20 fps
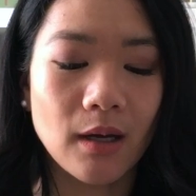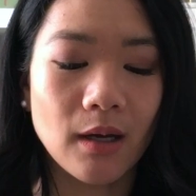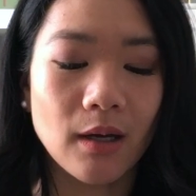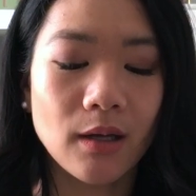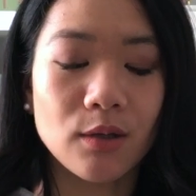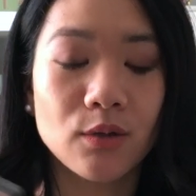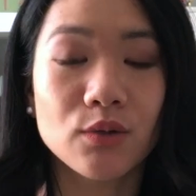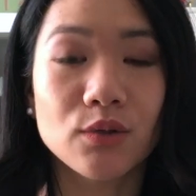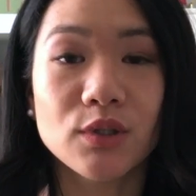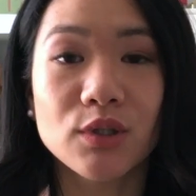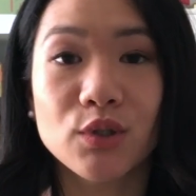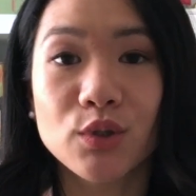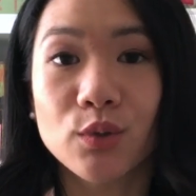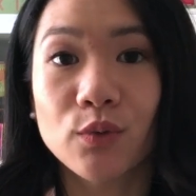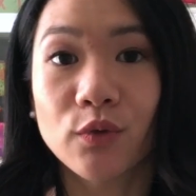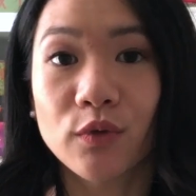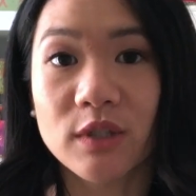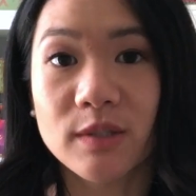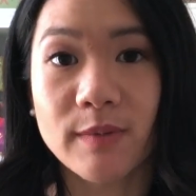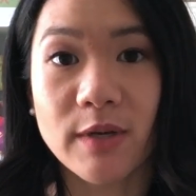I usually do
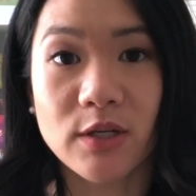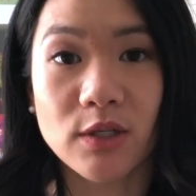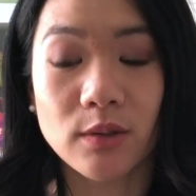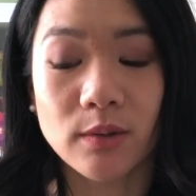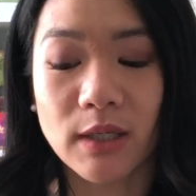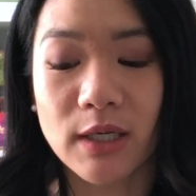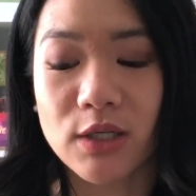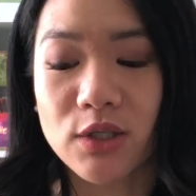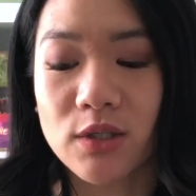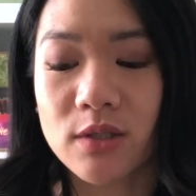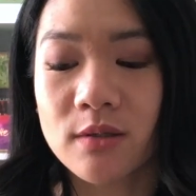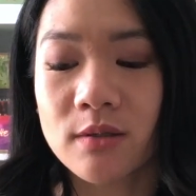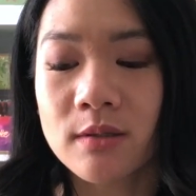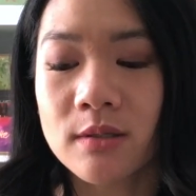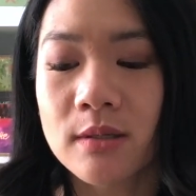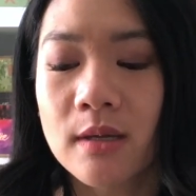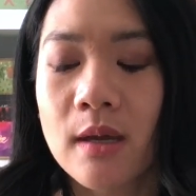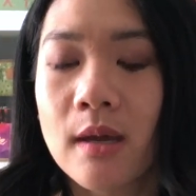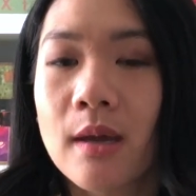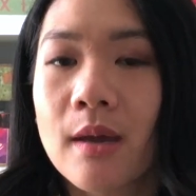for special
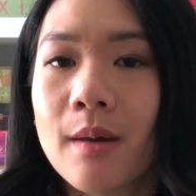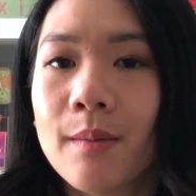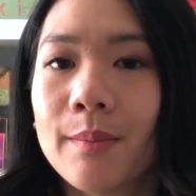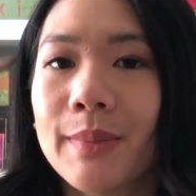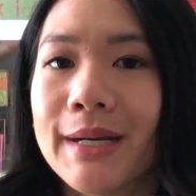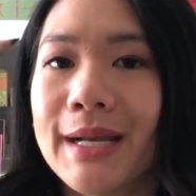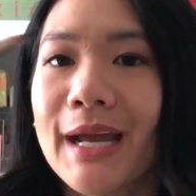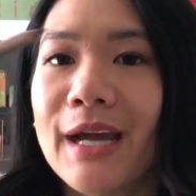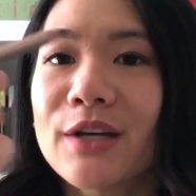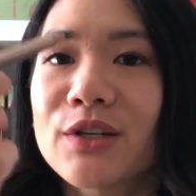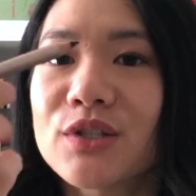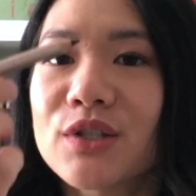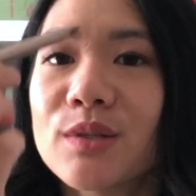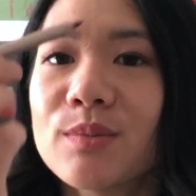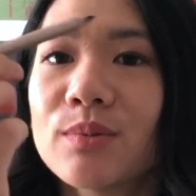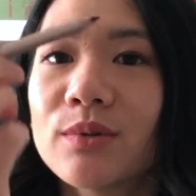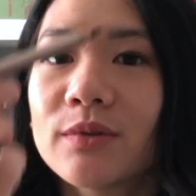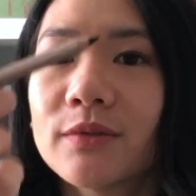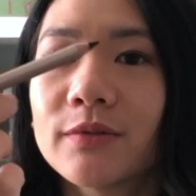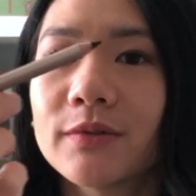occasions, but I actually
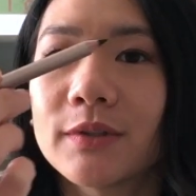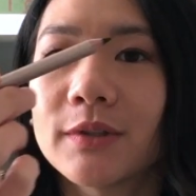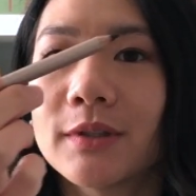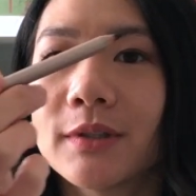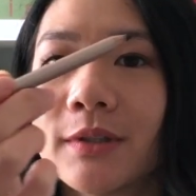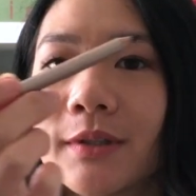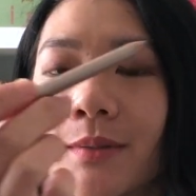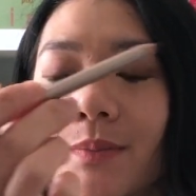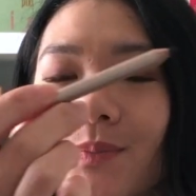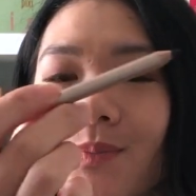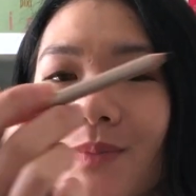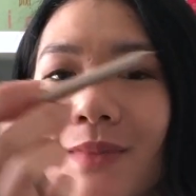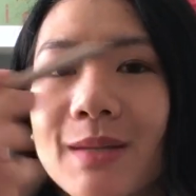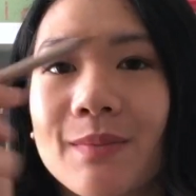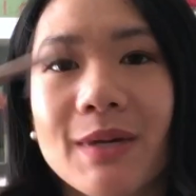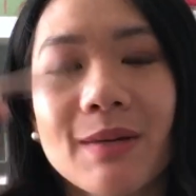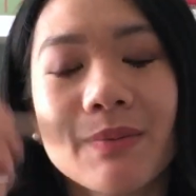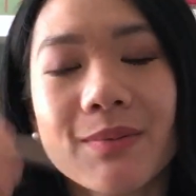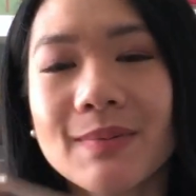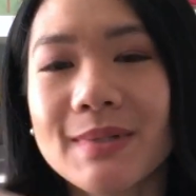prefer,
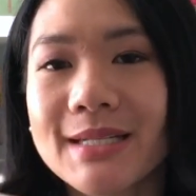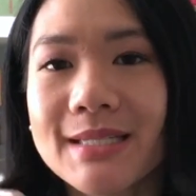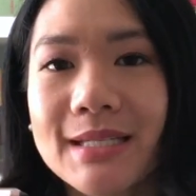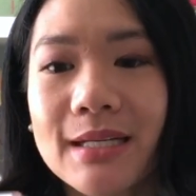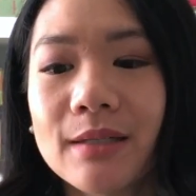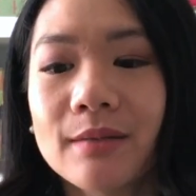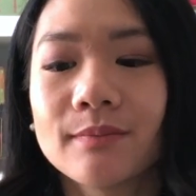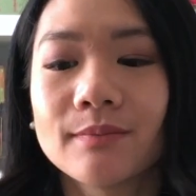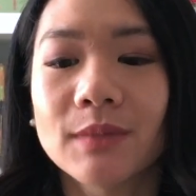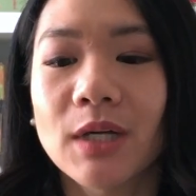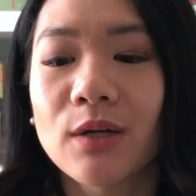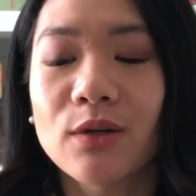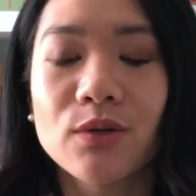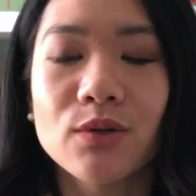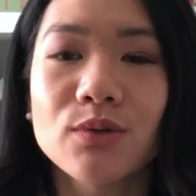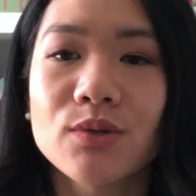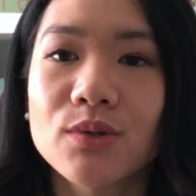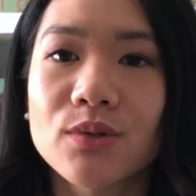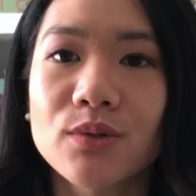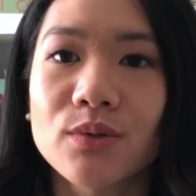maybe because I'm not
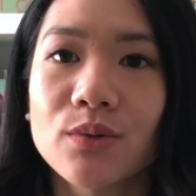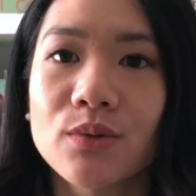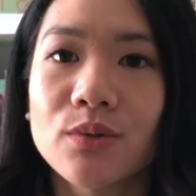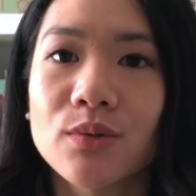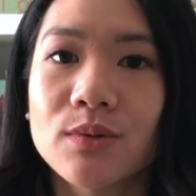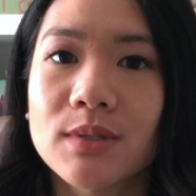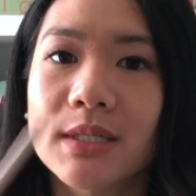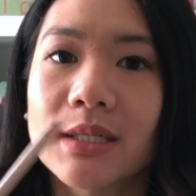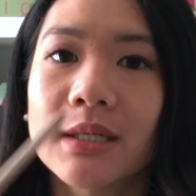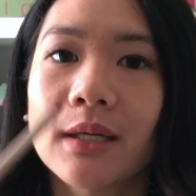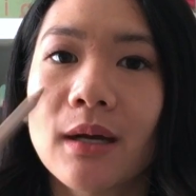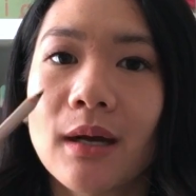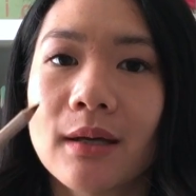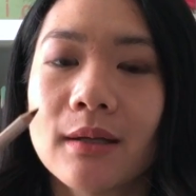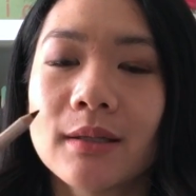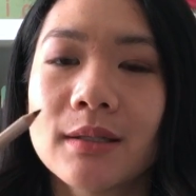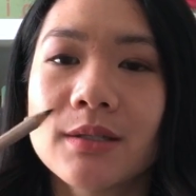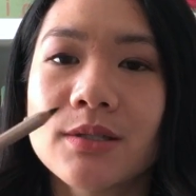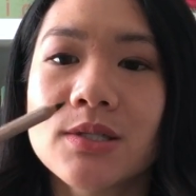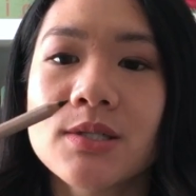used to using
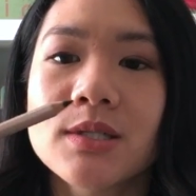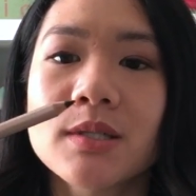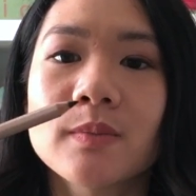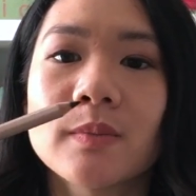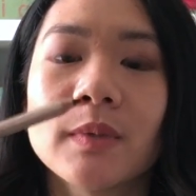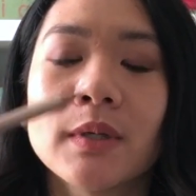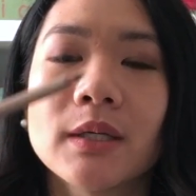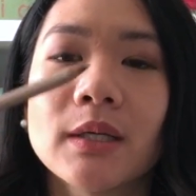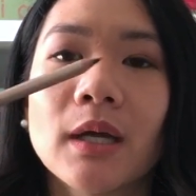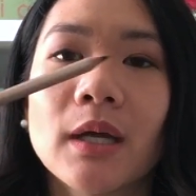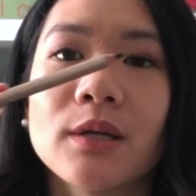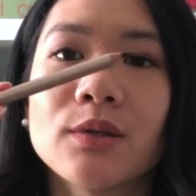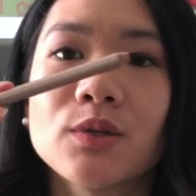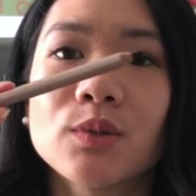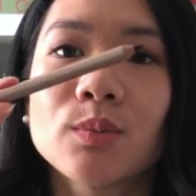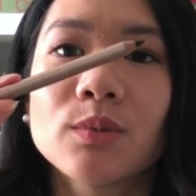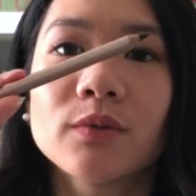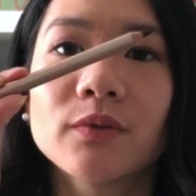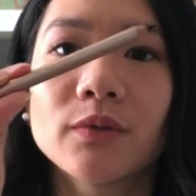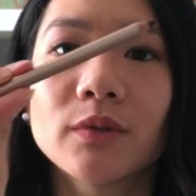eyeliners, but I
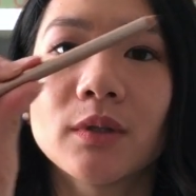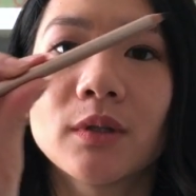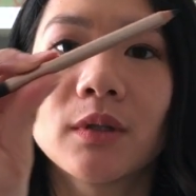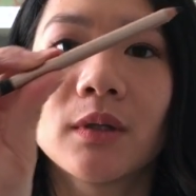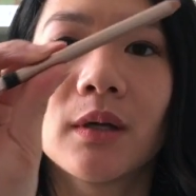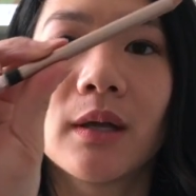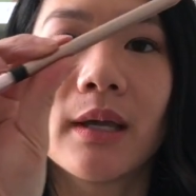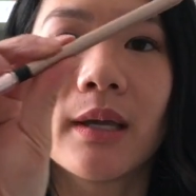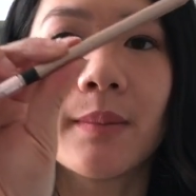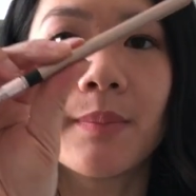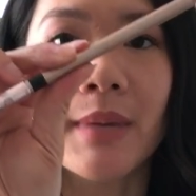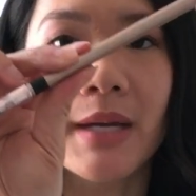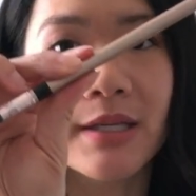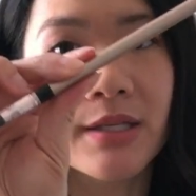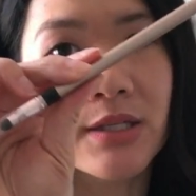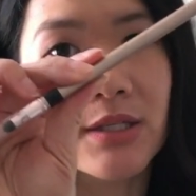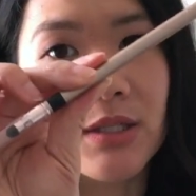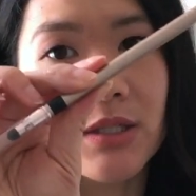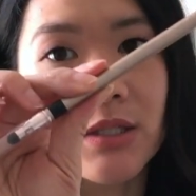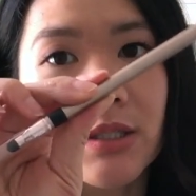do prefer a
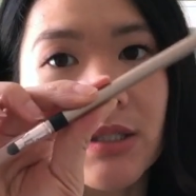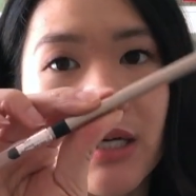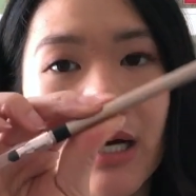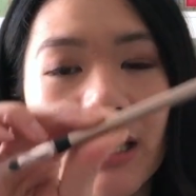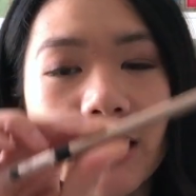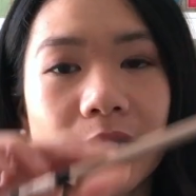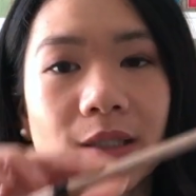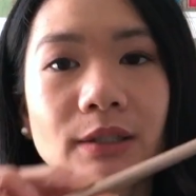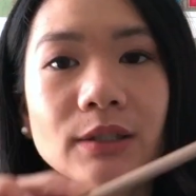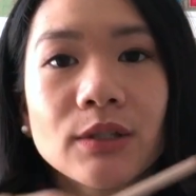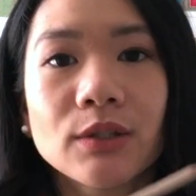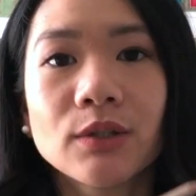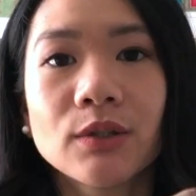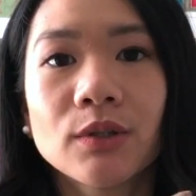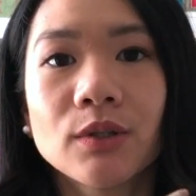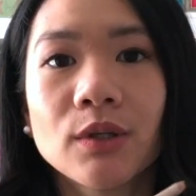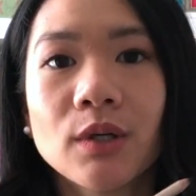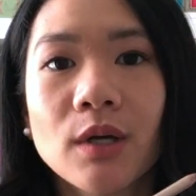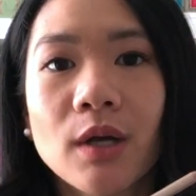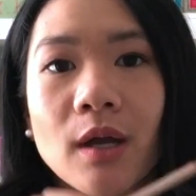pencil
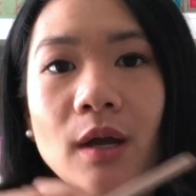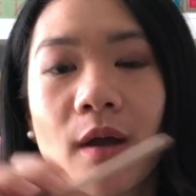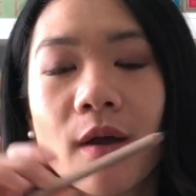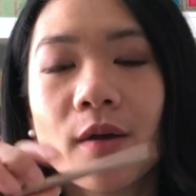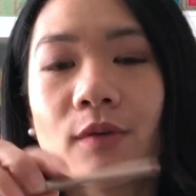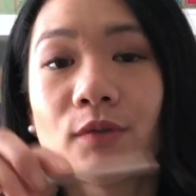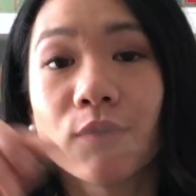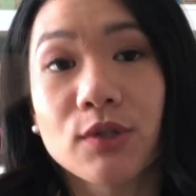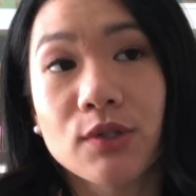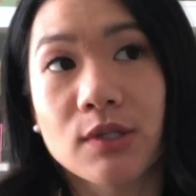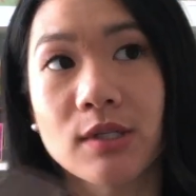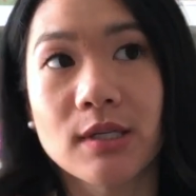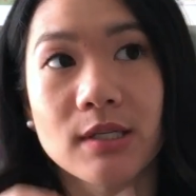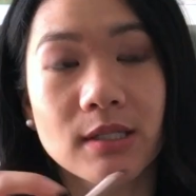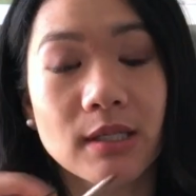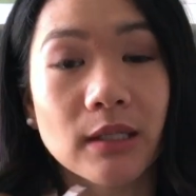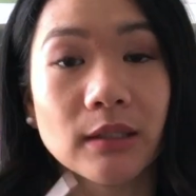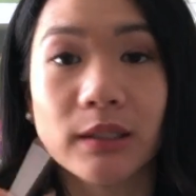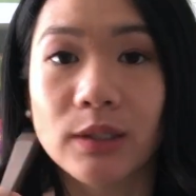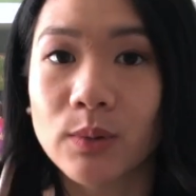eyeliner
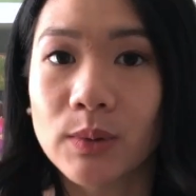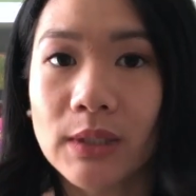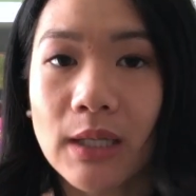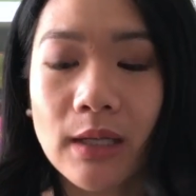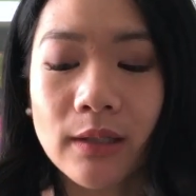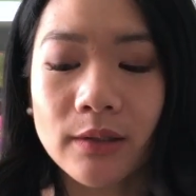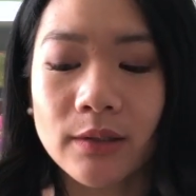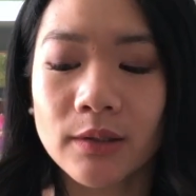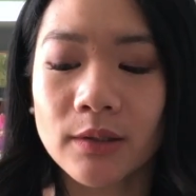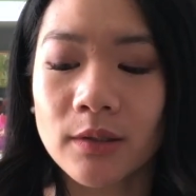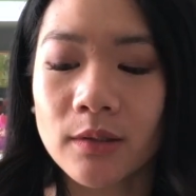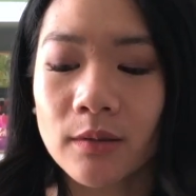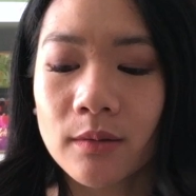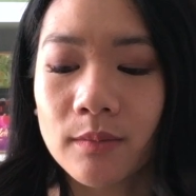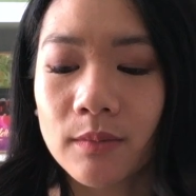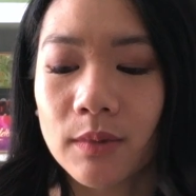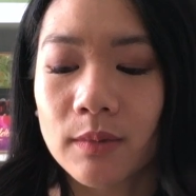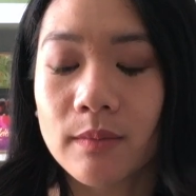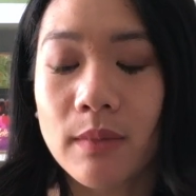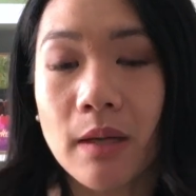versus a liquid eyeliner,
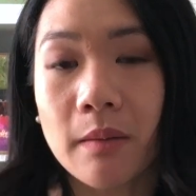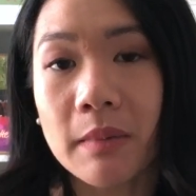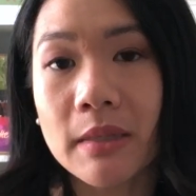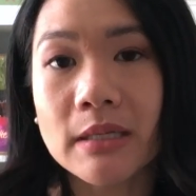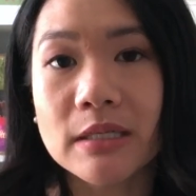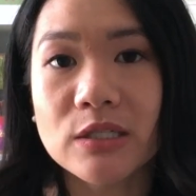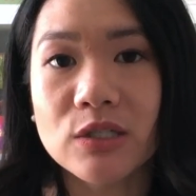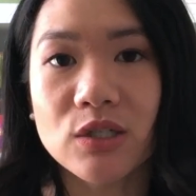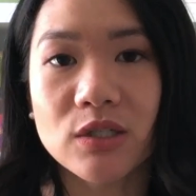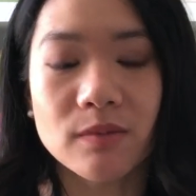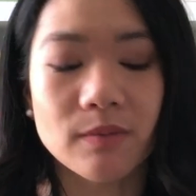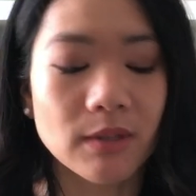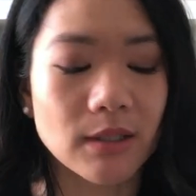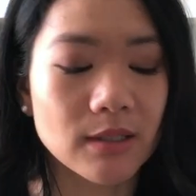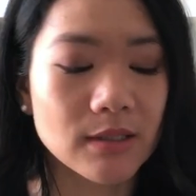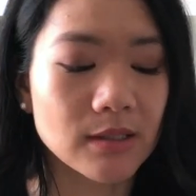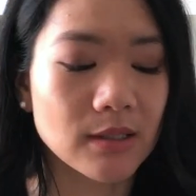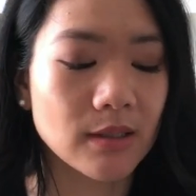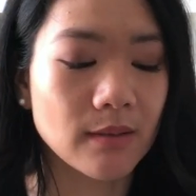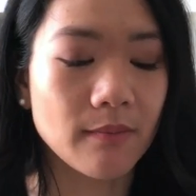but maybe it's just
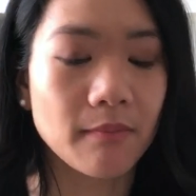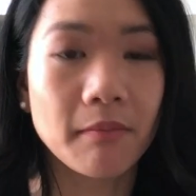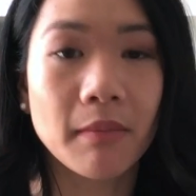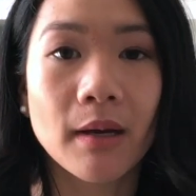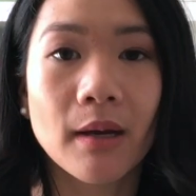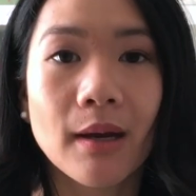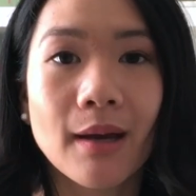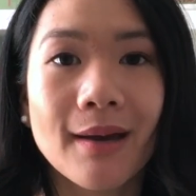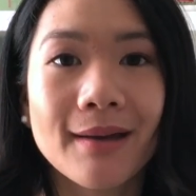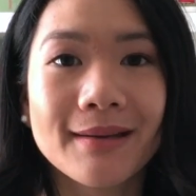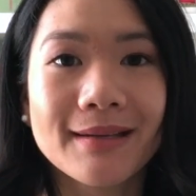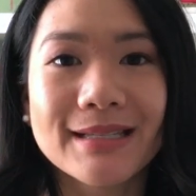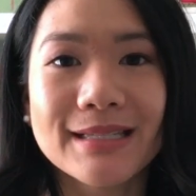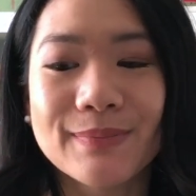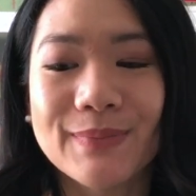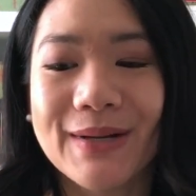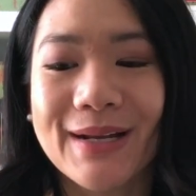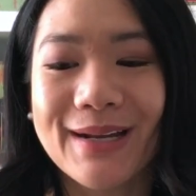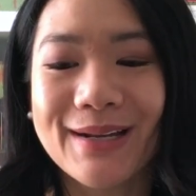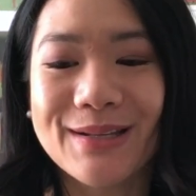because I'm
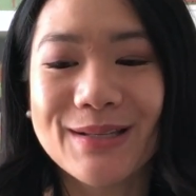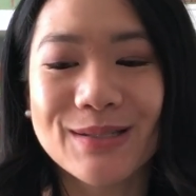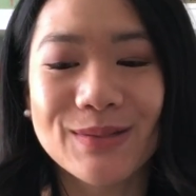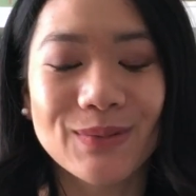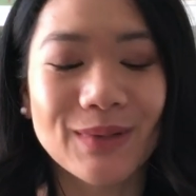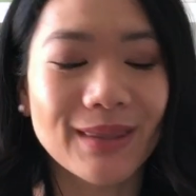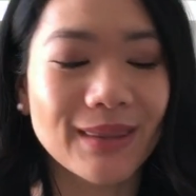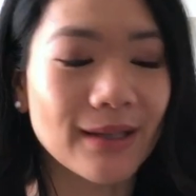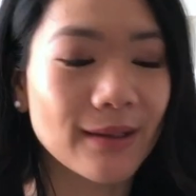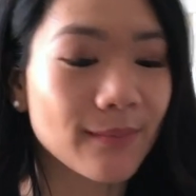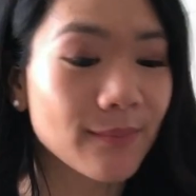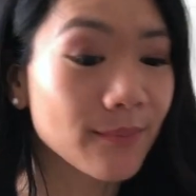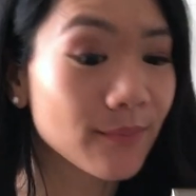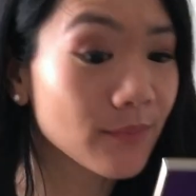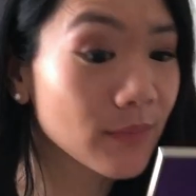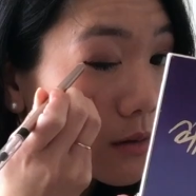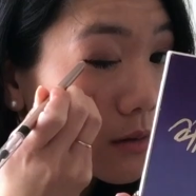unexperienced with them.